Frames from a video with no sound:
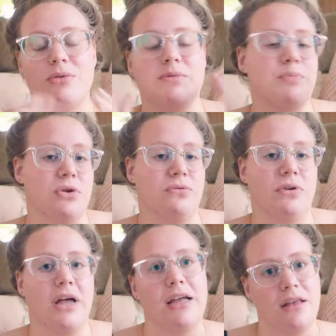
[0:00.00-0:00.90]
It was
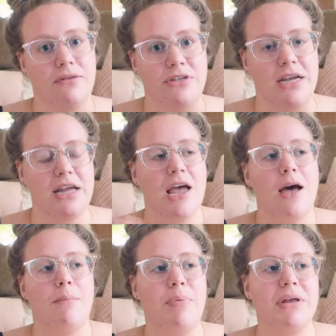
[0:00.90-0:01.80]
beautiful. I loved it.
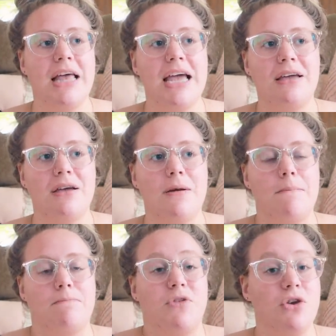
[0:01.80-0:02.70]
But like
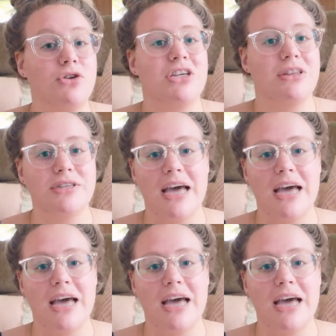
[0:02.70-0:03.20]
usually those